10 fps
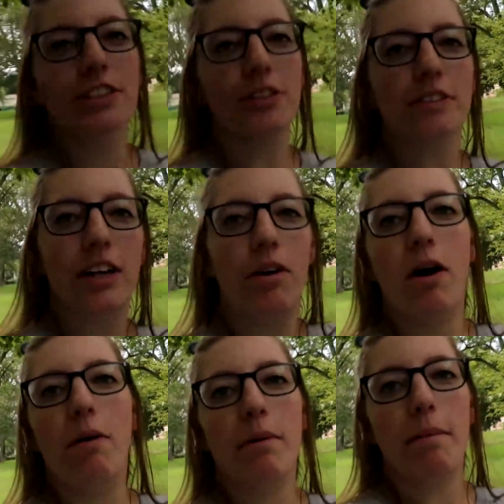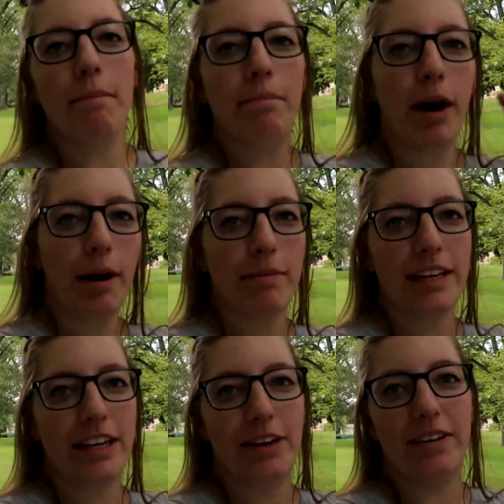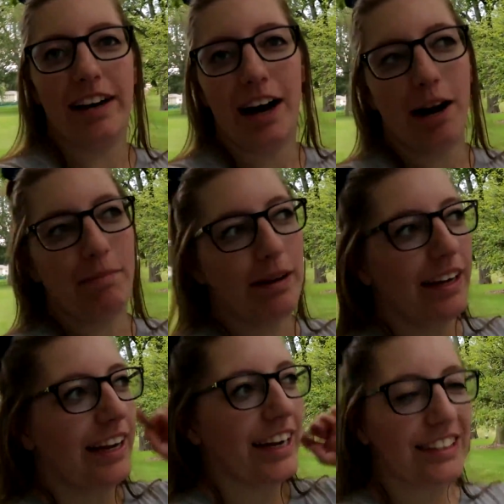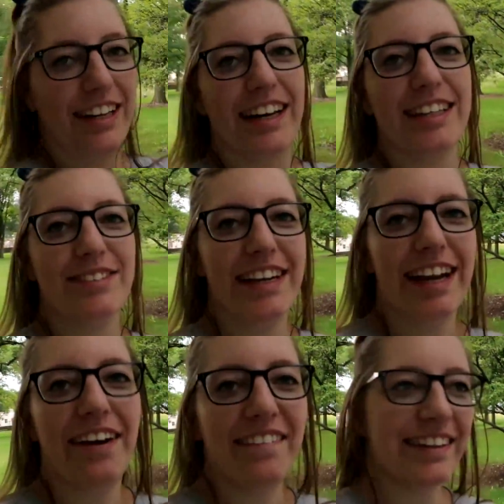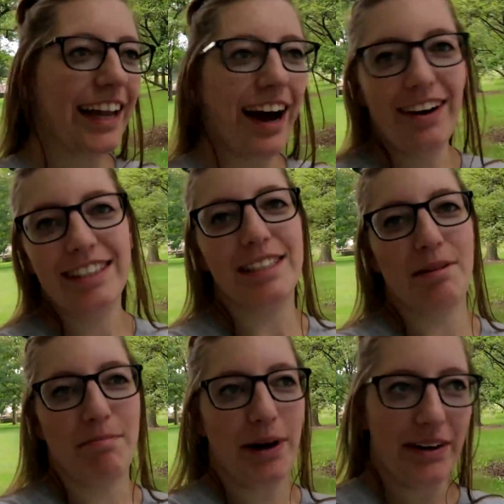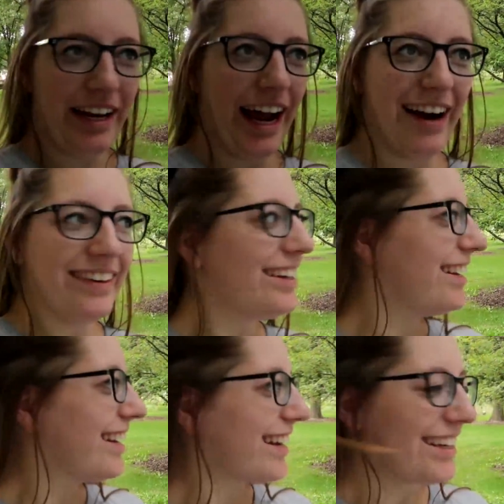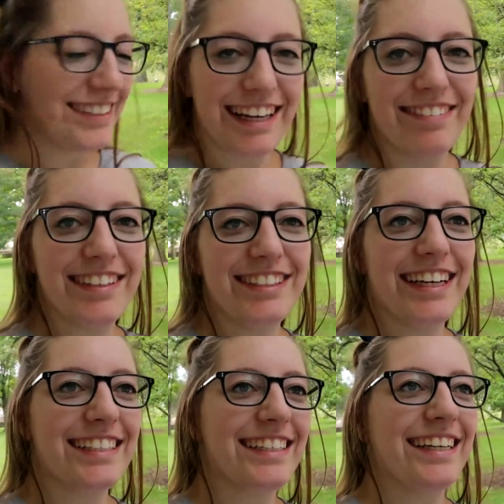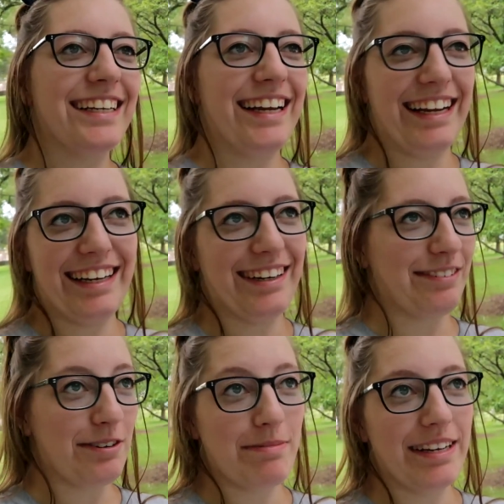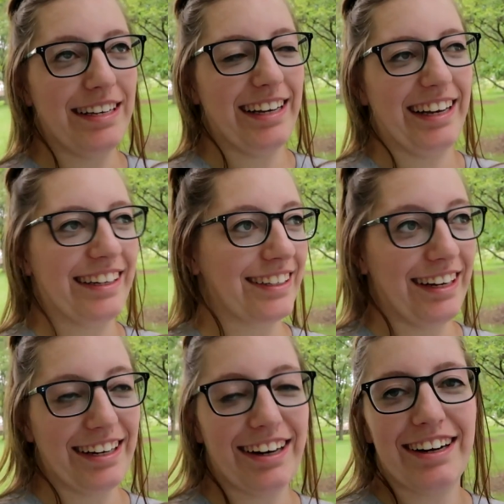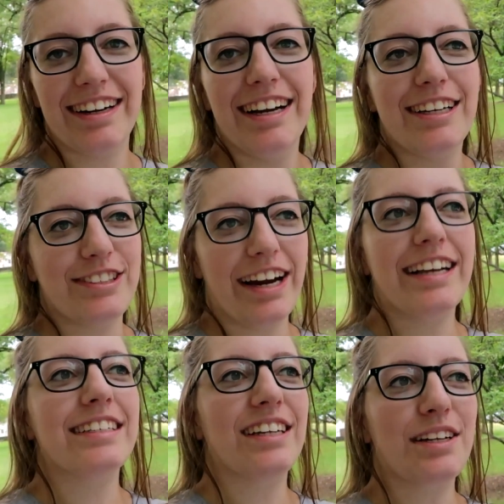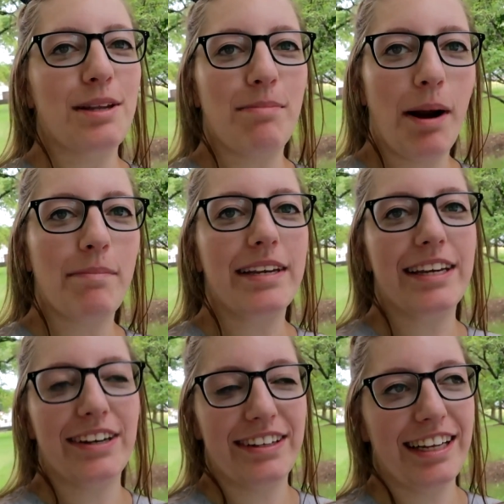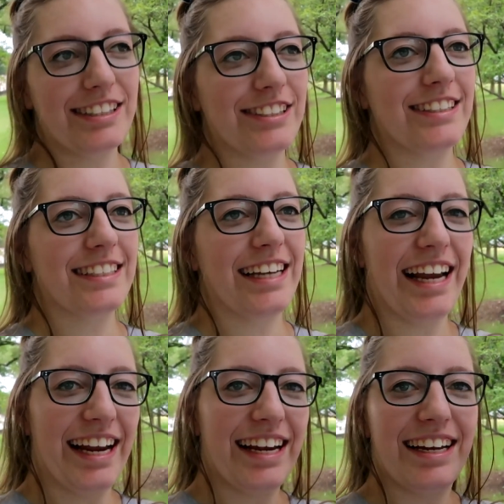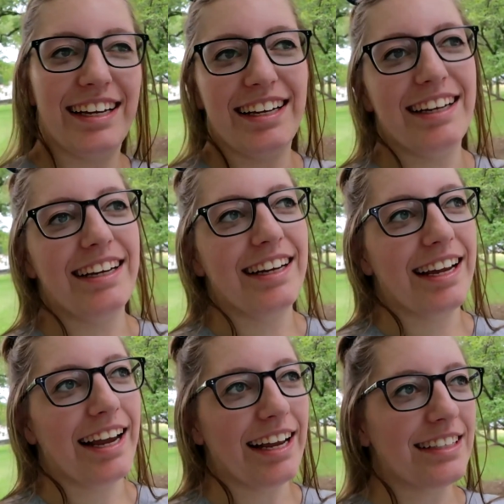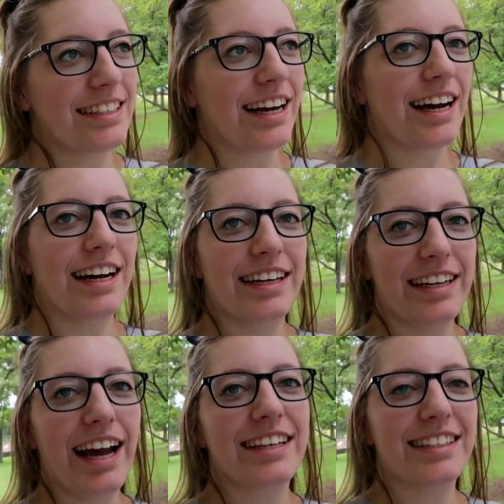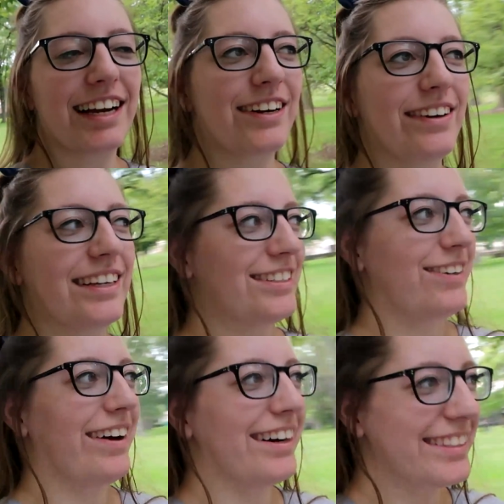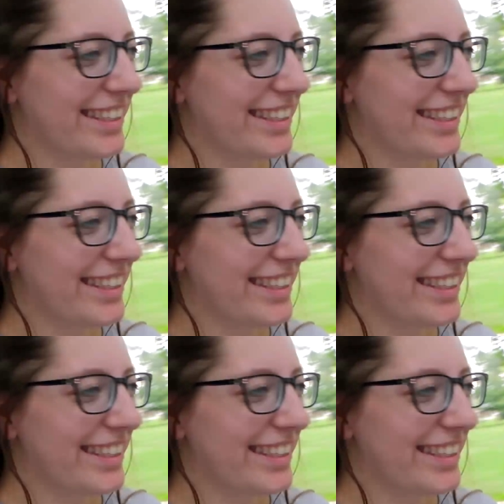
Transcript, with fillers: to go home and barbecue it up as long as we get home and the house isn't burned down because David, Jason, and uh, Ruben and Clark are trying to start the barbecue and let's just say it's uh yeah it's not going so well